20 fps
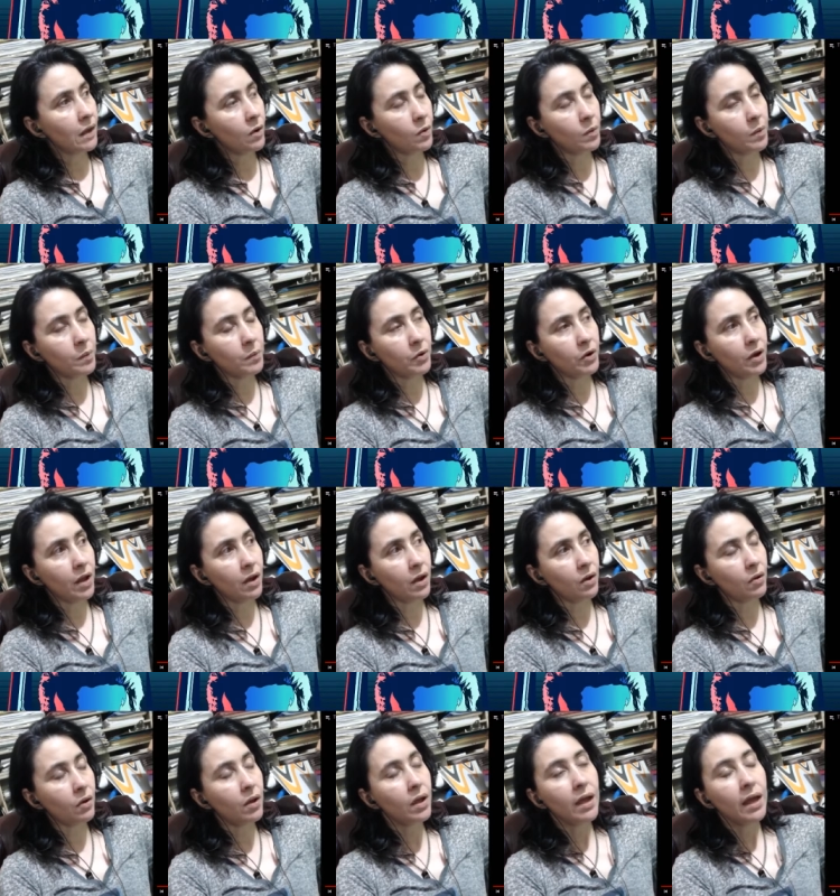remember now.
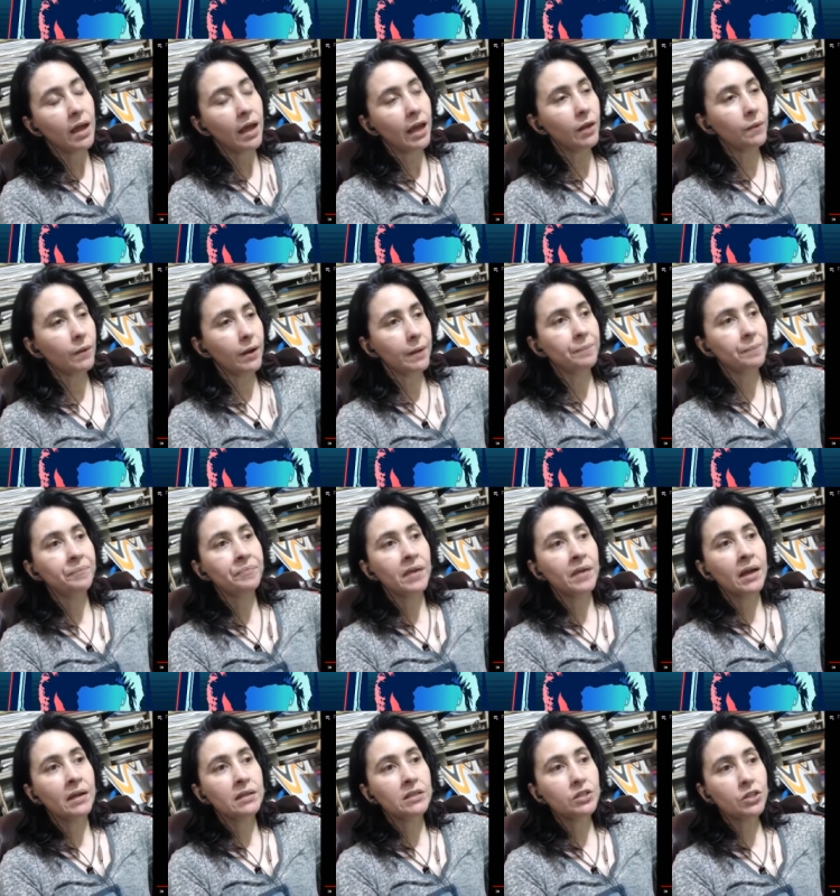Anyway,
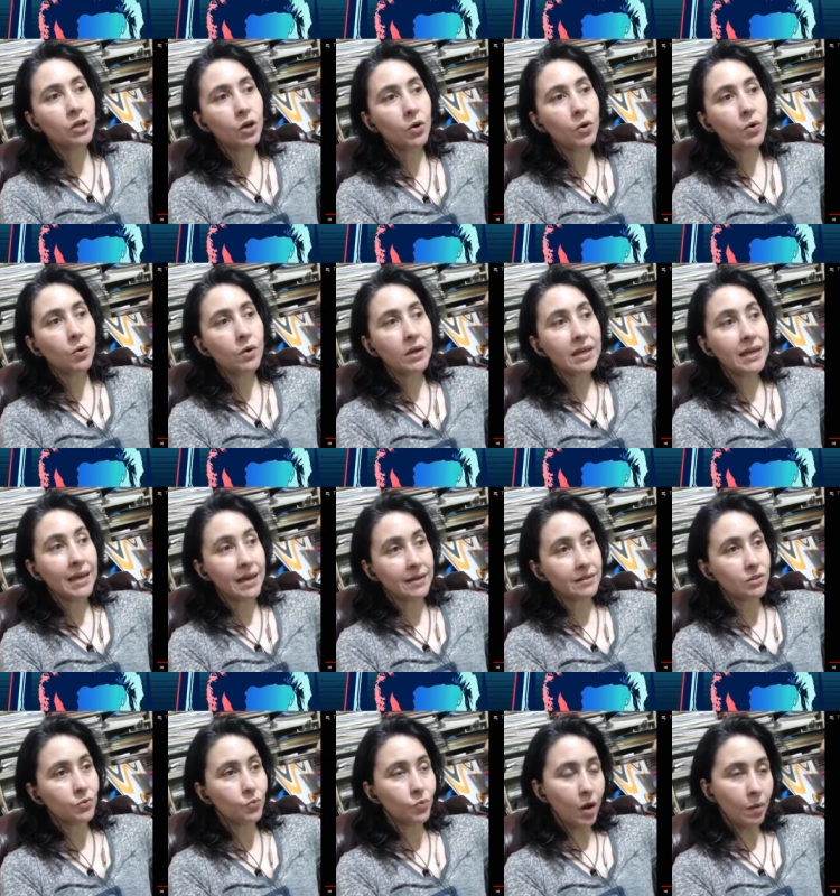so
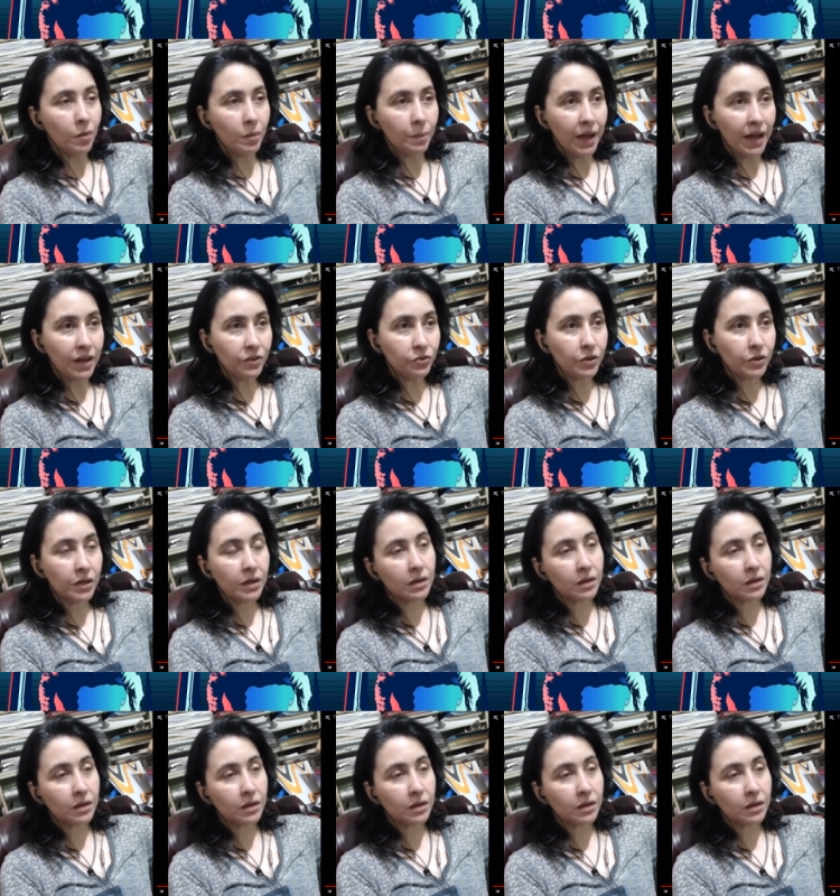yes, Robert Patrick,